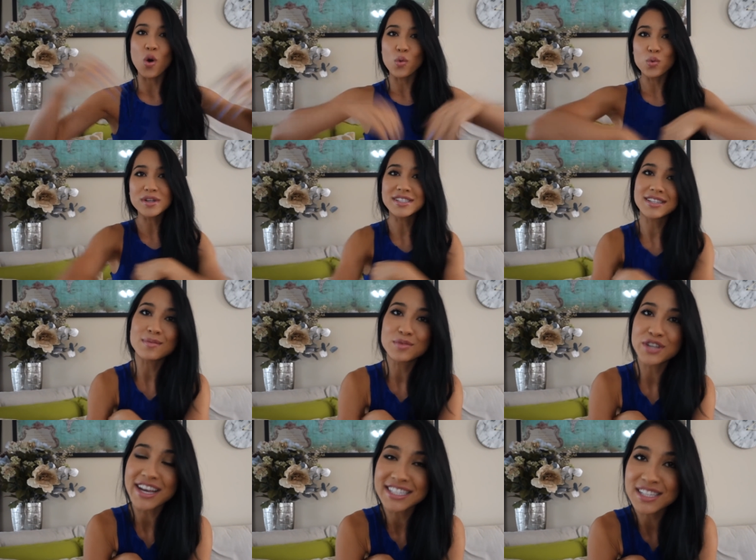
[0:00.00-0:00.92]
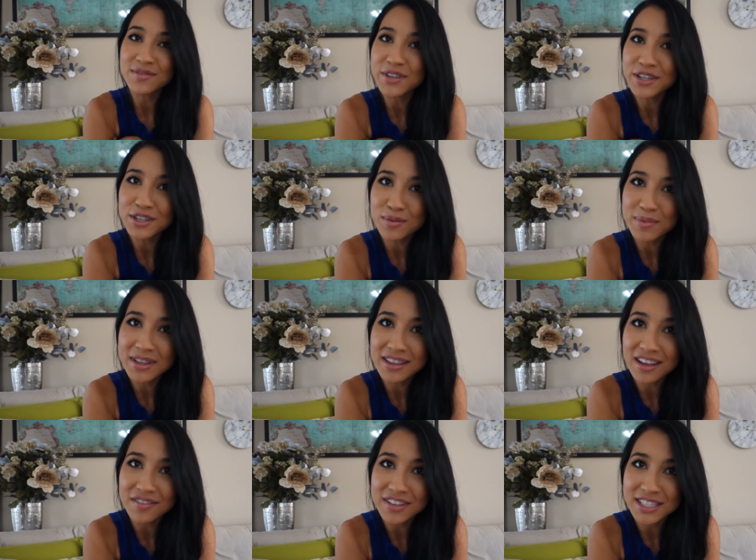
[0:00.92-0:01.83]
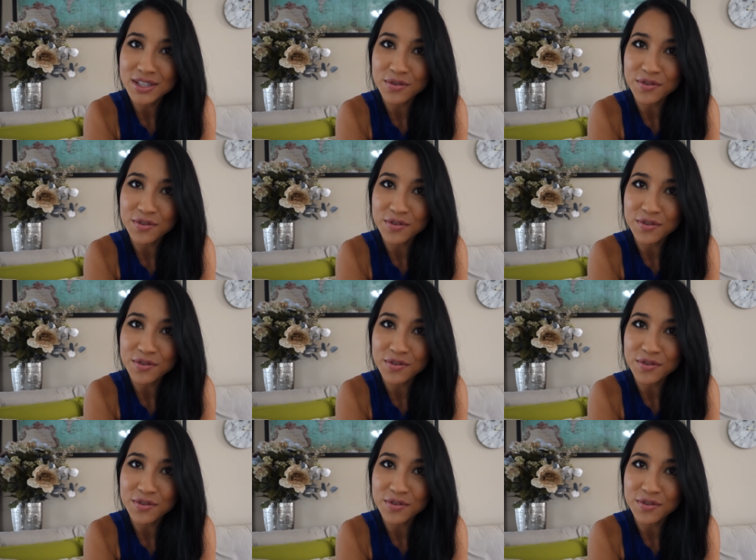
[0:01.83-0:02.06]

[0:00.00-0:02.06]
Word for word: What's up, Jacksonville? You've been lovely so